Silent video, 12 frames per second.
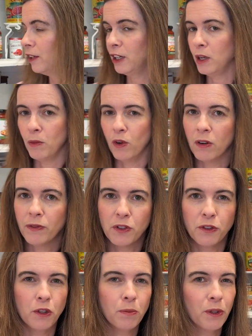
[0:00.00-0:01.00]
Or if
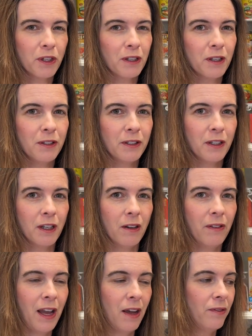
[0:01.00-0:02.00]
there's duplicates, you know,
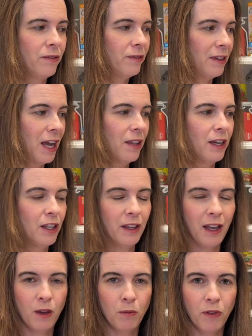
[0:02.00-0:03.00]
I've had
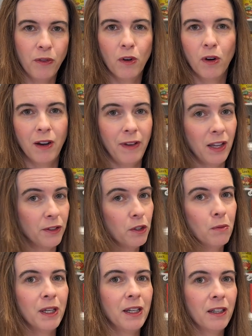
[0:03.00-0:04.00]
that before where I've had
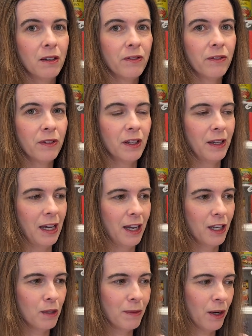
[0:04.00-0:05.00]
too many of an
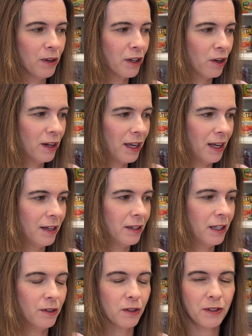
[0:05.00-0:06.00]
item. I would go ahead
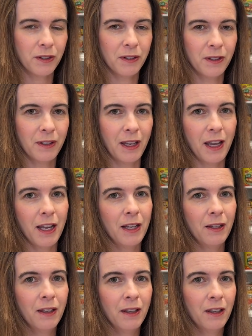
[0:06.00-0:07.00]
and either
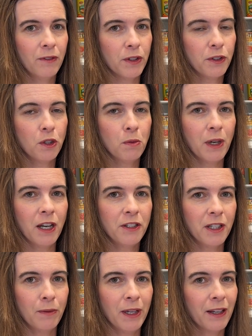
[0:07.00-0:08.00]
A, is too
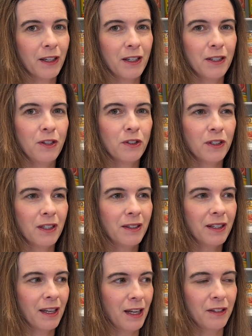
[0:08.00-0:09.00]
much, I'm not going to use
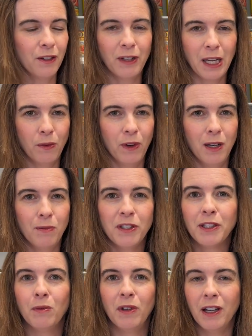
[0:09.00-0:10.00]
it, can I donate one of them
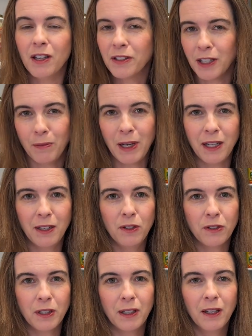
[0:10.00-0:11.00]
to someone else that might
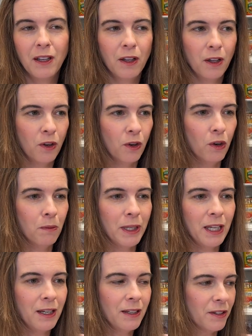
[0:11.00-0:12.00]
use it? Or
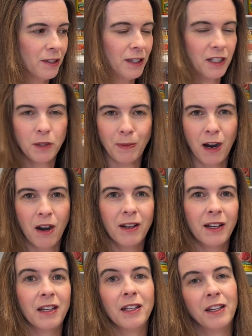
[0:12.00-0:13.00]
B, is it expired
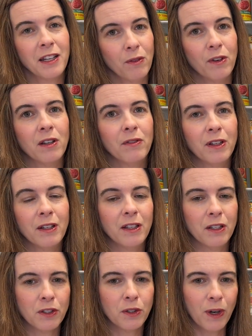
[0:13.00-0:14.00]
and I need to get rid of it
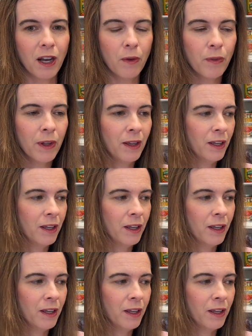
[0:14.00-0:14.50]
as well.